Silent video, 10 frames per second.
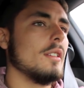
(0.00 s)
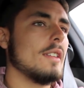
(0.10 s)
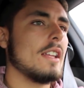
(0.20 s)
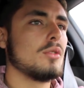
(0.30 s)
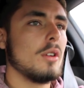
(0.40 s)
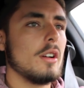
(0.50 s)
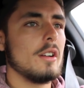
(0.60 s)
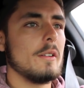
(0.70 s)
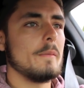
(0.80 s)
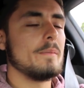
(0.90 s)
That's
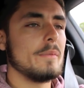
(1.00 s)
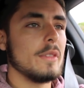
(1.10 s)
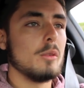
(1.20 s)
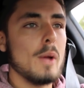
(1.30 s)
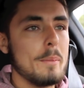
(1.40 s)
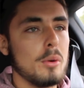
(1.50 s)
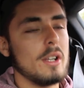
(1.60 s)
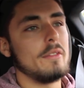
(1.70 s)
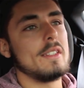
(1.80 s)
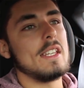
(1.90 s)
where the weak
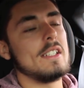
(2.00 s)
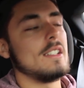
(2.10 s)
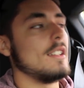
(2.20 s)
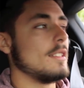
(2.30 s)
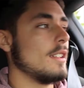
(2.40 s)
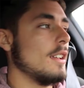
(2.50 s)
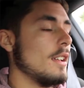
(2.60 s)
point of this engine is.